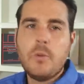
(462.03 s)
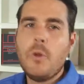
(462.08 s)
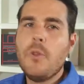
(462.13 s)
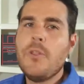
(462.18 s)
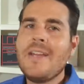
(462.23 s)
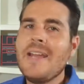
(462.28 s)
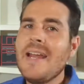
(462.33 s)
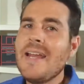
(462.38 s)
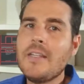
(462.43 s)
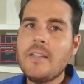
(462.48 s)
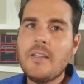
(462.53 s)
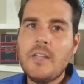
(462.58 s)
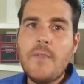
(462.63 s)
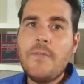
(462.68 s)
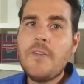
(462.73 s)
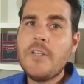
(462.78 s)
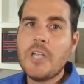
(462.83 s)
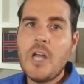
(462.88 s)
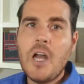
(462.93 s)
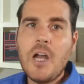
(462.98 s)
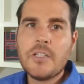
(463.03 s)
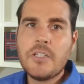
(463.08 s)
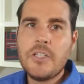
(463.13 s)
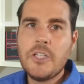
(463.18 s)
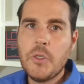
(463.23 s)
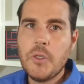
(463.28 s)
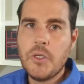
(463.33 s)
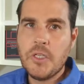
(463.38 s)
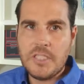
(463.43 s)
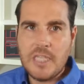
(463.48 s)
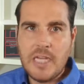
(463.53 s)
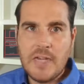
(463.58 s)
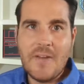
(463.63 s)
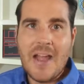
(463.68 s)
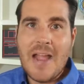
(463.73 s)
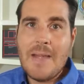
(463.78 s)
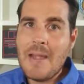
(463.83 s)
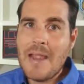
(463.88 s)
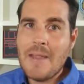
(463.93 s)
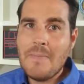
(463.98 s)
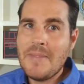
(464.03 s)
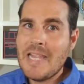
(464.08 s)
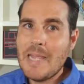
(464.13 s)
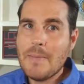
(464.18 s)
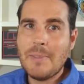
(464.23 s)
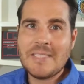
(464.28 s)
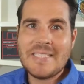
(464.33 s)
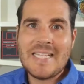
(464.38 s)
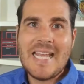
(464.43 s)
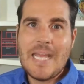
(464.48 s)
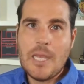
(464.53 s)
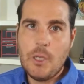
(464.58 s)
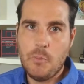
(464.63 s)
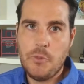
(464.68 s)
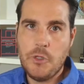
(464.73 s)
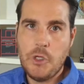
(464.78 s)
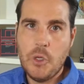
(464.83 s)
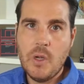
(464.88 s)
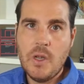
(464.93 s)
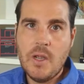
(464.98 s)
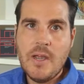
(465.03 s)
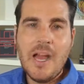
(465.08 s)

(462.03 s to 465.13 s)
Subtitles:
well then I'd love to talk to you to see if I might be able to help you.